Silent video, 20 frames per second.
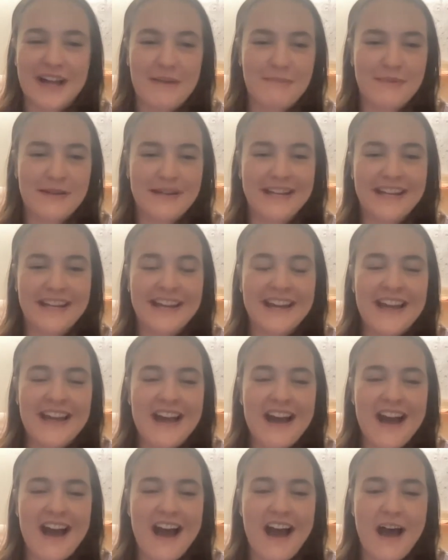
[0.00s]
company
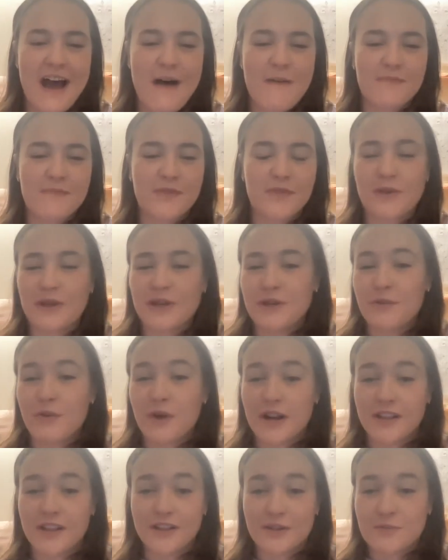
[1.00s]
um, when you
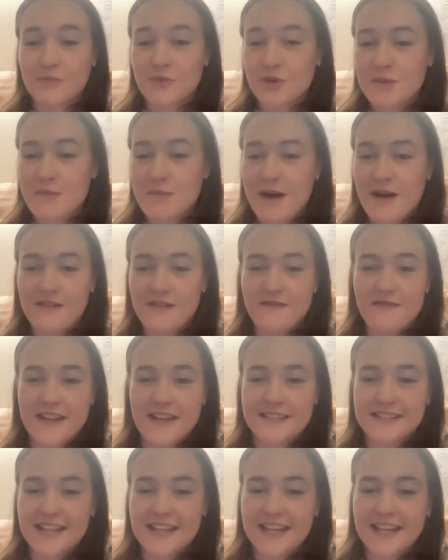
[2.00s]
want to learn more about
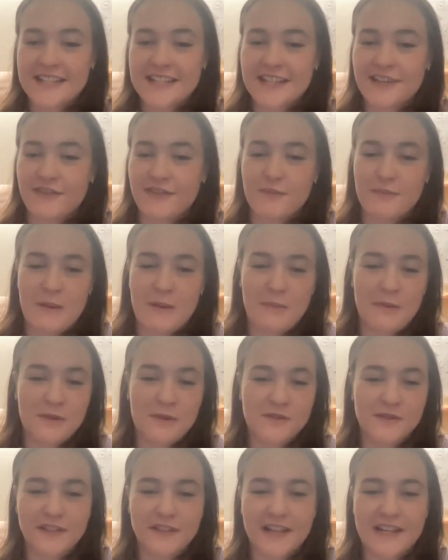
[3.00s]
investing and different
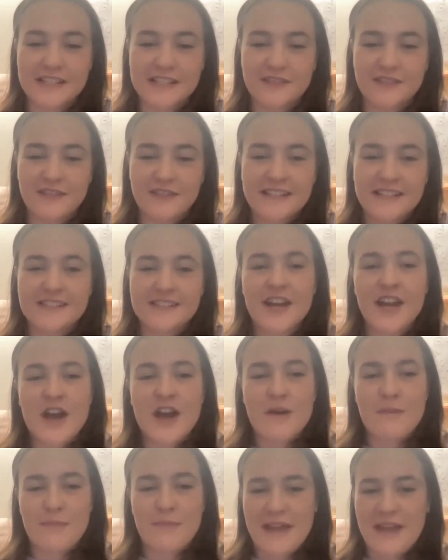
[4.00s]
people's philosophies
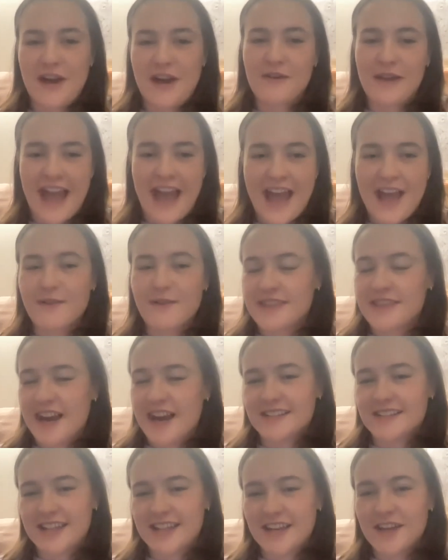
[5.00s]
being okay with
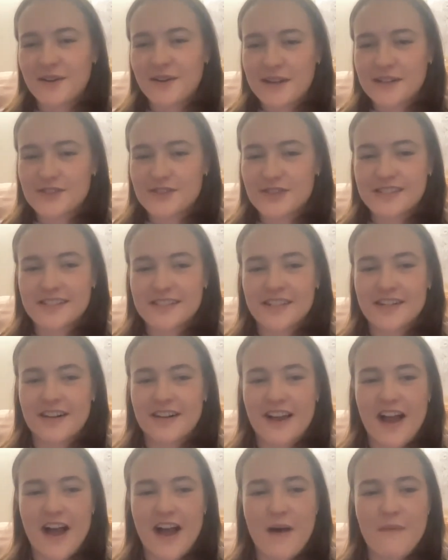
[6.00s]
asking questions
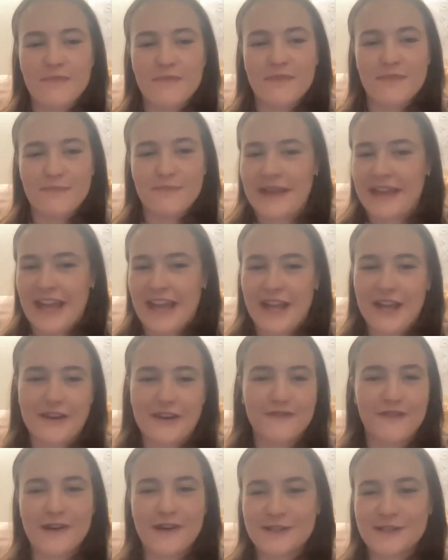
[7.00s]
and um, making your
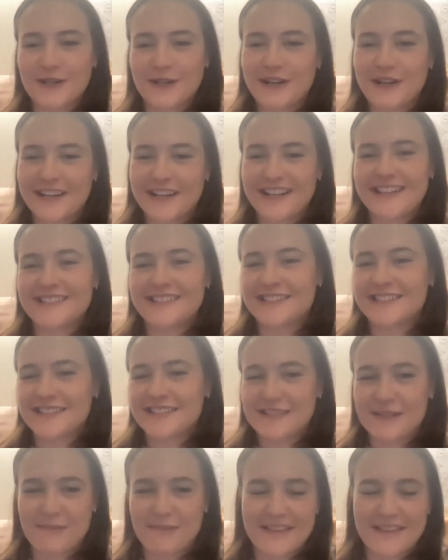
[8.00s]
voice heard is
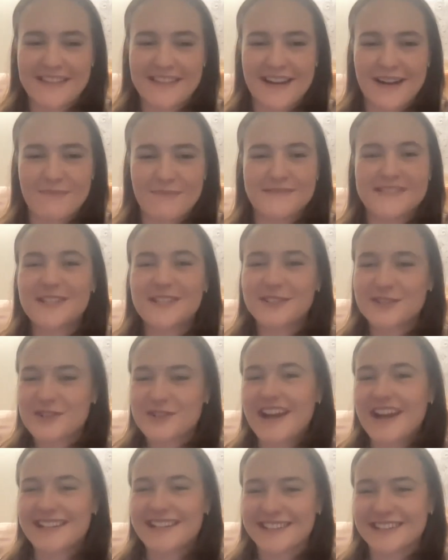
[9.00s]
something that i'm still
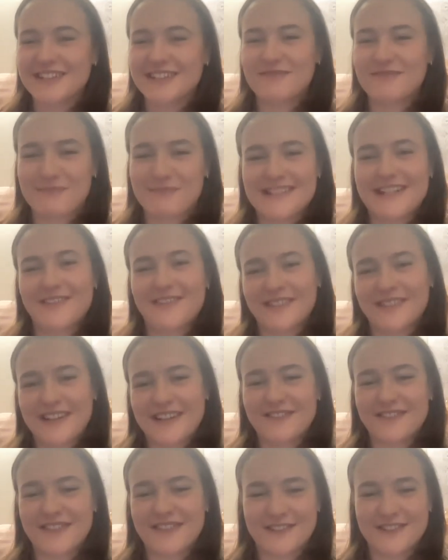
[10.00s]
trying to learn but definitely
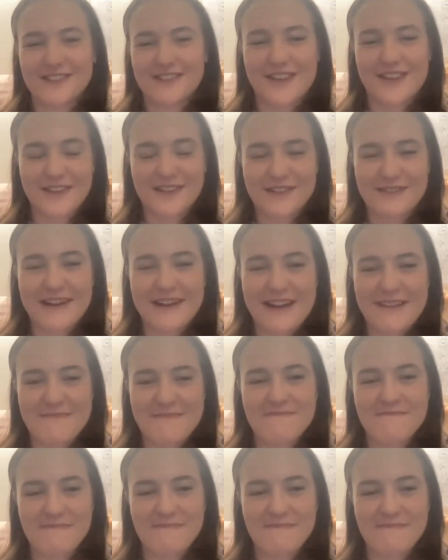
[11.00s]
have learned along the way